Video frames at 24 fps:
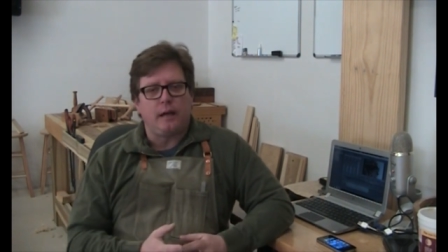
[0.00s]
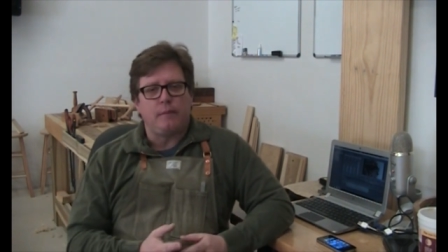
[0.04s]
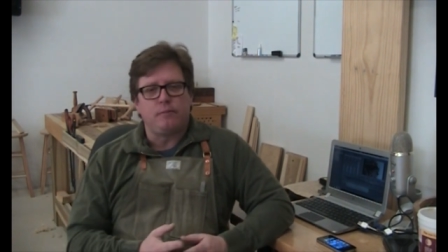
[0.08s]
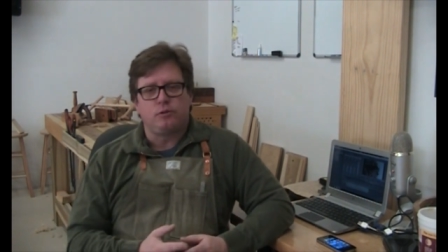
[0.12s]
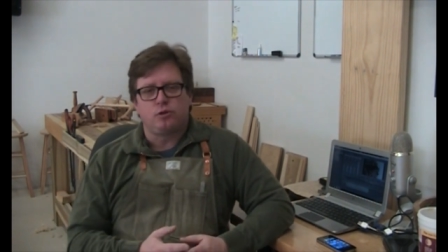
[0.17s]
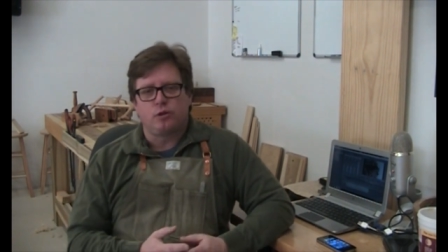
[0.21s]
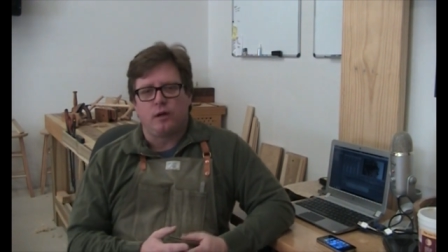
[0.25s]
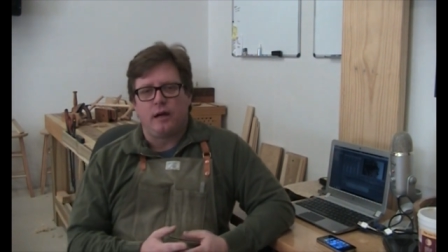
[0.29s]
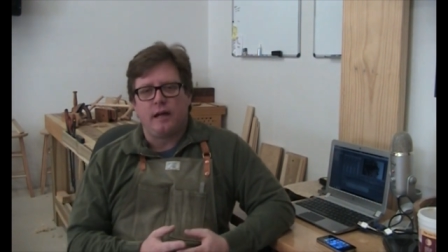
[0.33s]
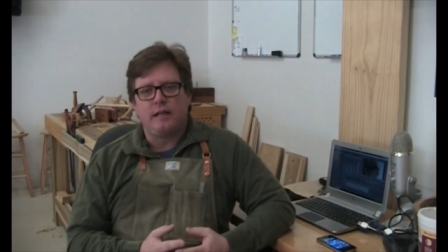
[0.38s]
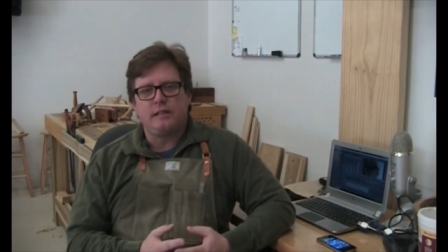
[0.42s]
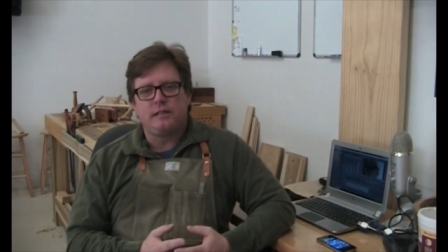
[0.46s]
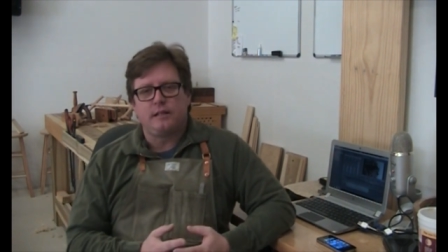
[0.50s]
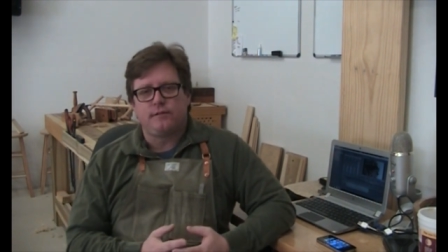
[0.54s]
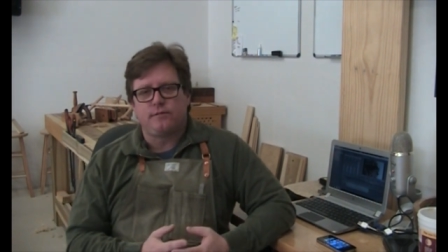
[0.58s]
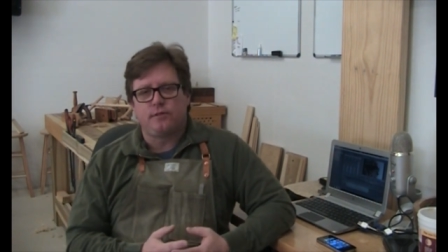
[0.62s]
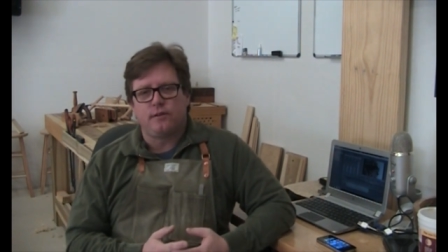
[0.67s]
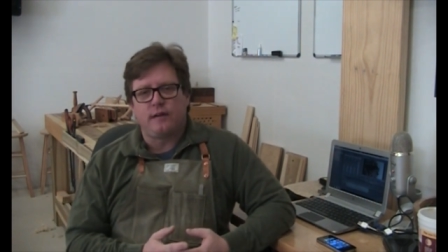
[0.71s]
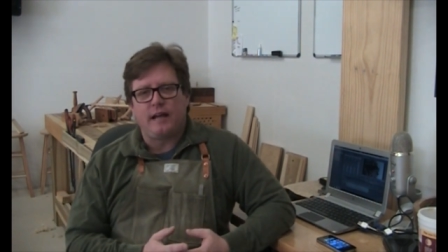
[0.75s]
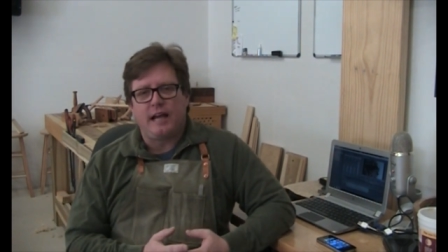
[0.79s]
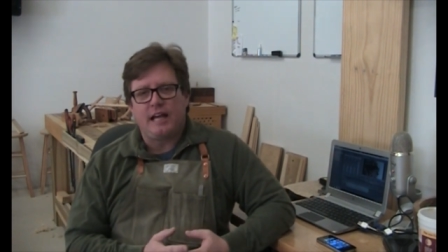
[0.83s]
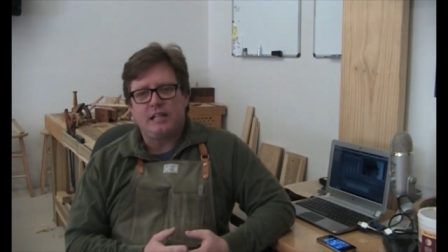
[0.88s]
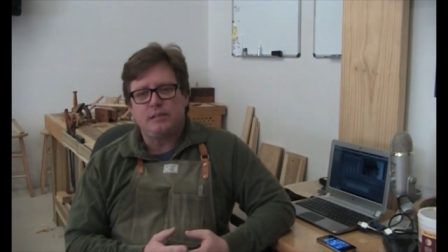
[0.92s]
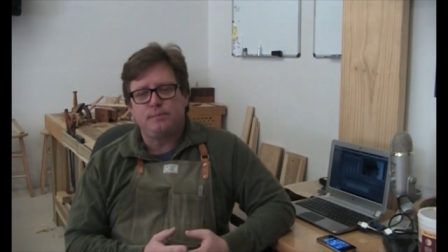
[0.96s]
I'm trying
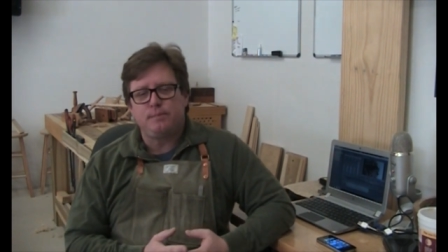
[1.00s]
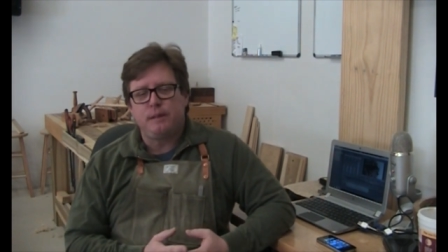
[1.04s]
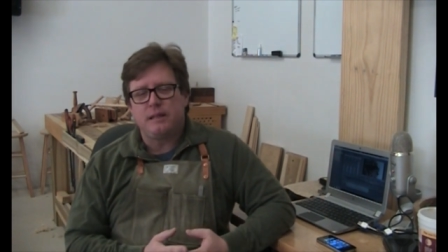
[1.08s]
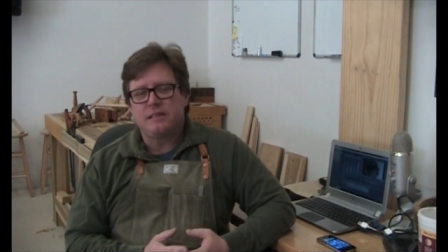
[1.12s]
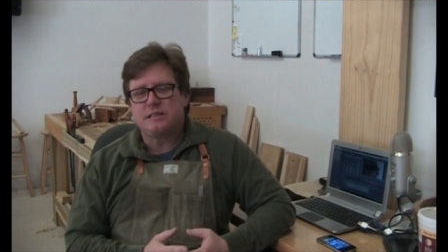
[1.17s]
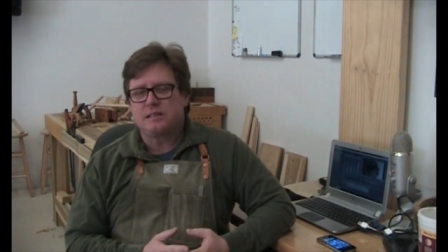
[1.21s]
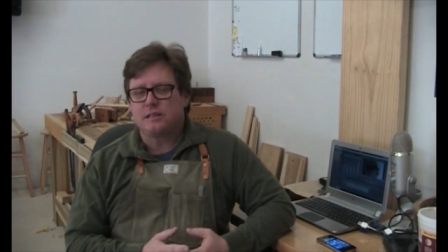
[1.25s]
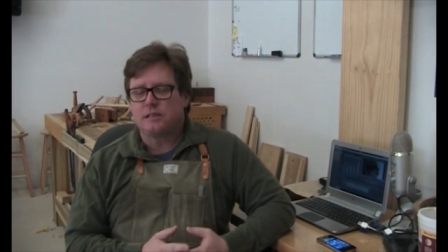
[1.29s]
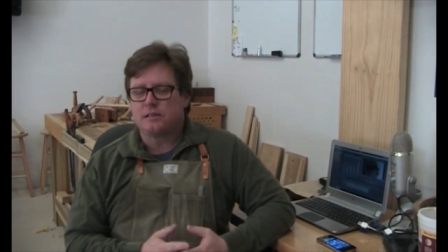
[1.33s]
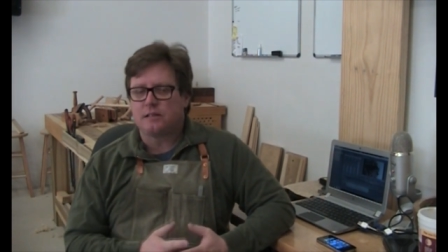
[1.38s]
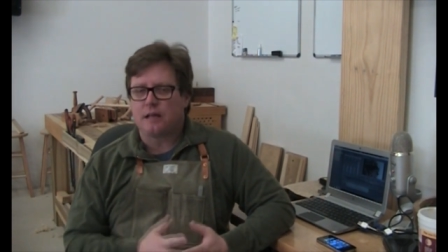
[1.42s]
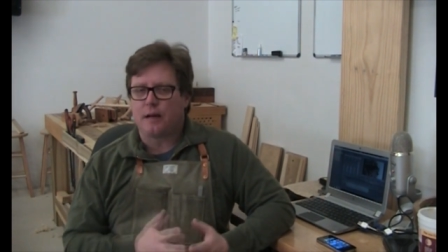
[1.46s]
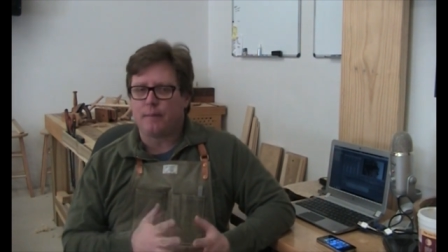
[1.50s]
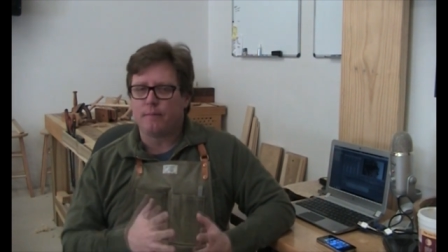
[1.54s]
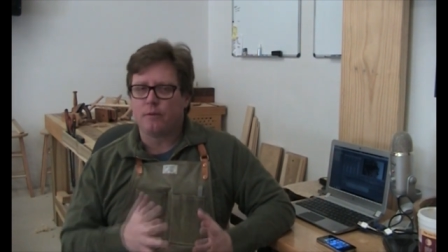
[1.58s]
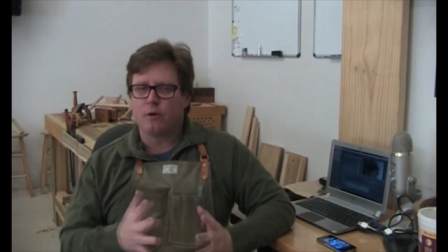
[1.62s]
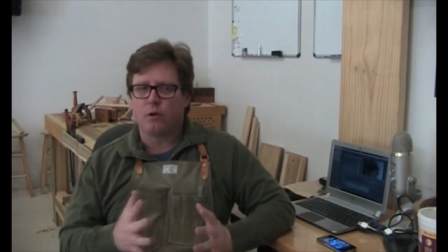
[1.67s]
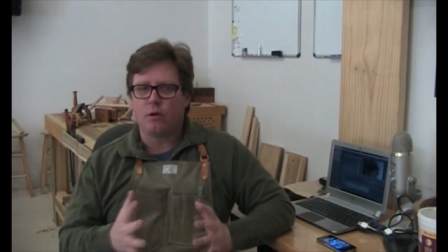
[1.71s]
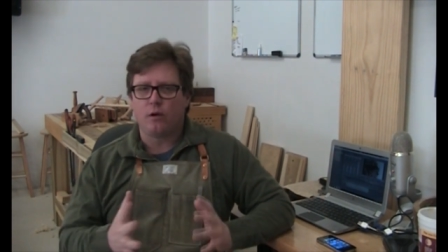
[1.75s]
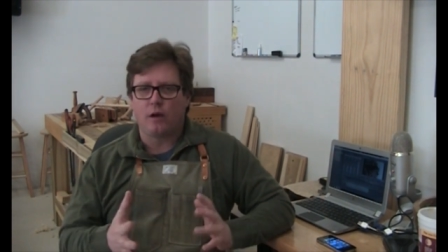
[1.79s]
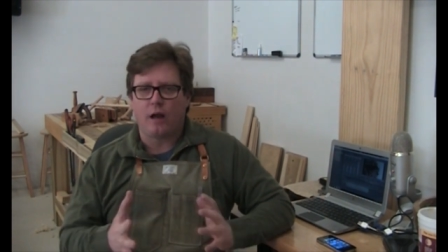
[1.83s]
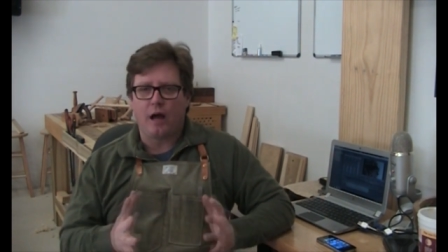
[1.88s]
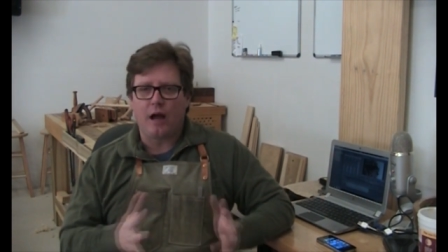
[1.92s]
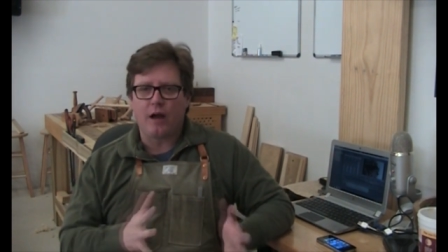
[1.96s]
different aspects because
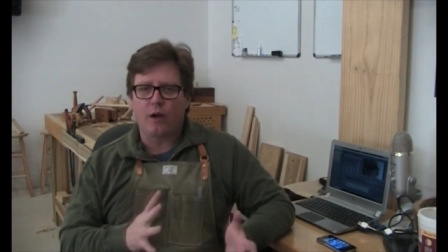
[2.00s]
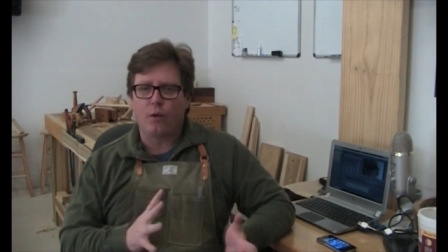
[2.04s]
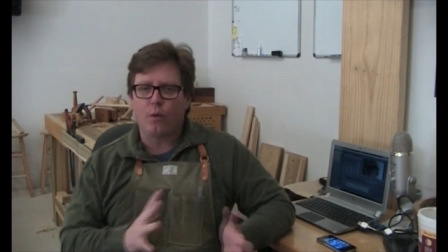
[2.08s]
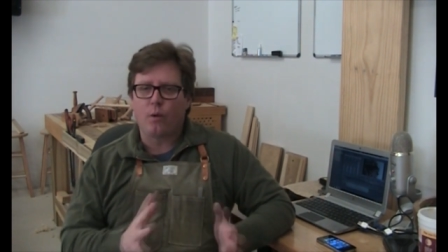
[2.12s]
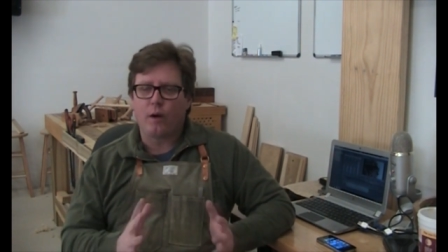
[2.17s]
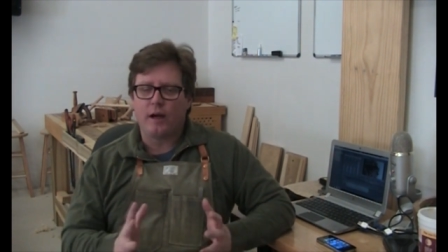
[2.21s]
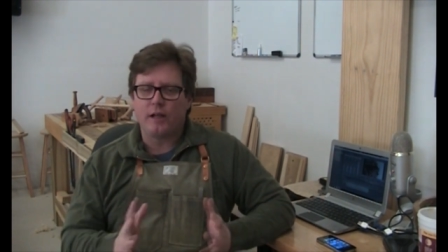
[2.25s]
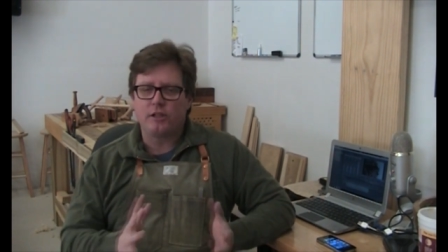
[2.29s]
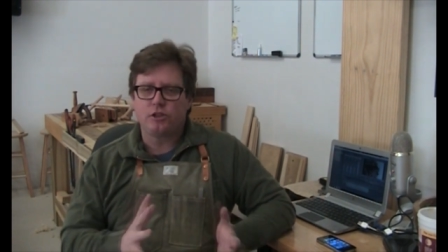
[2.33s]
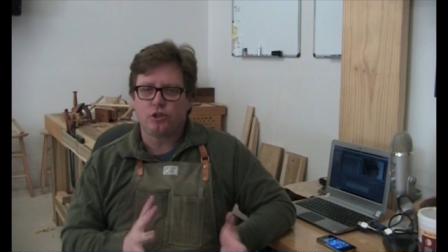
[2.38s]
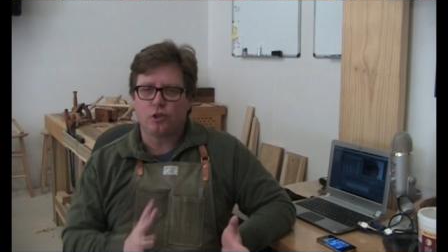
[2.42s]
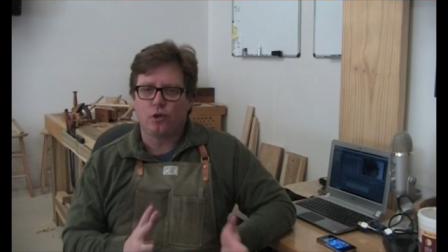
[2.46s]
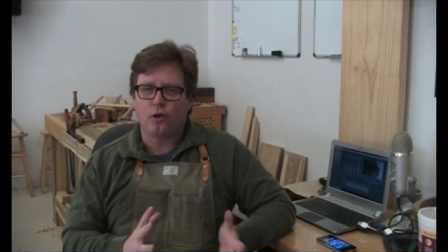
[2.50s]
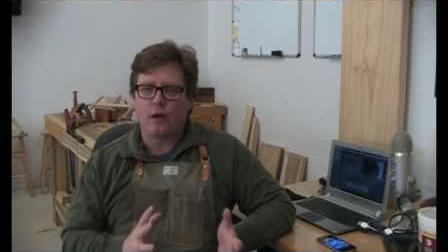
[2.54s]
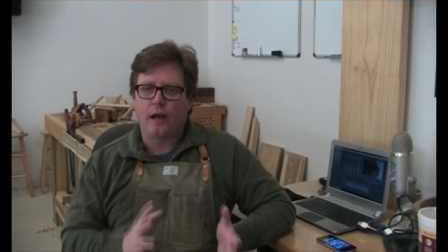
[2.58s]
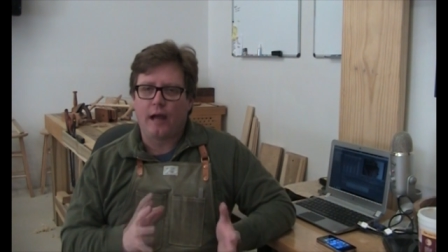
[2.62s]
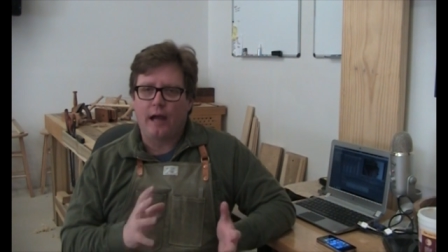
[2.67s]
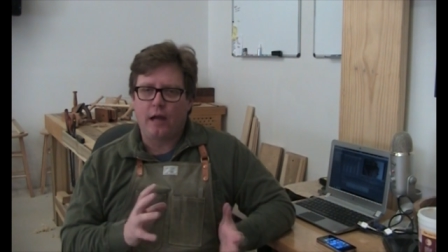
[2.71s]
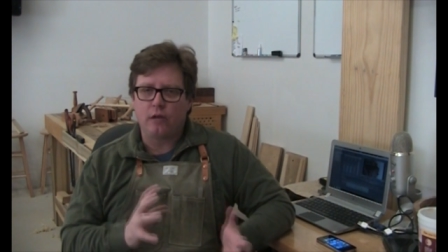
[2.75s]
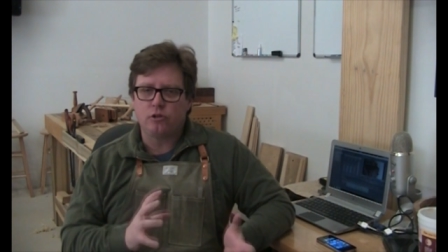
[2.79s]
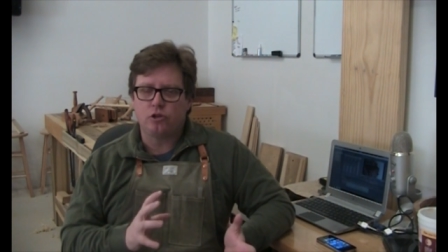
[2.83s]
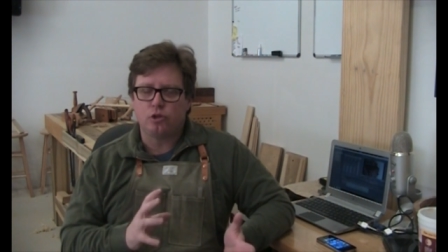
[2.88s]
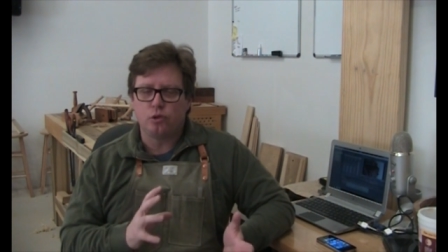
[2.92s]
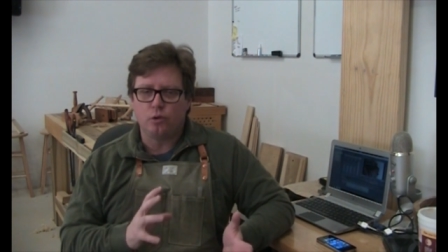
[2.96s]
I'm not quite sure
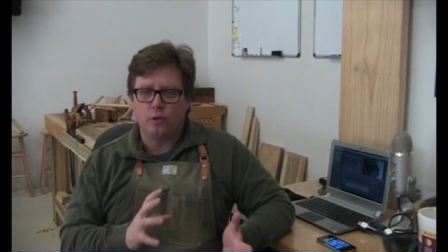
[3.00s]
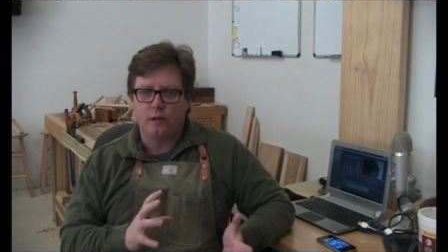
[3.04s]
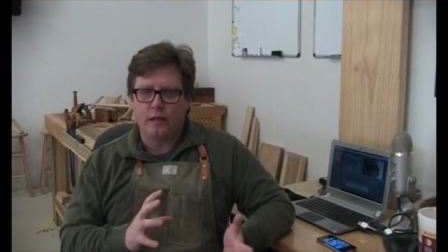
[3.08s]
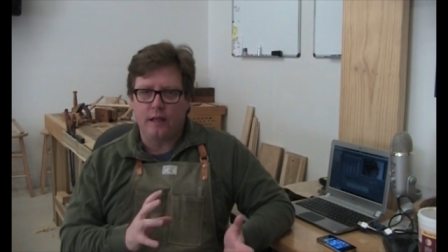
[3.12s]
how to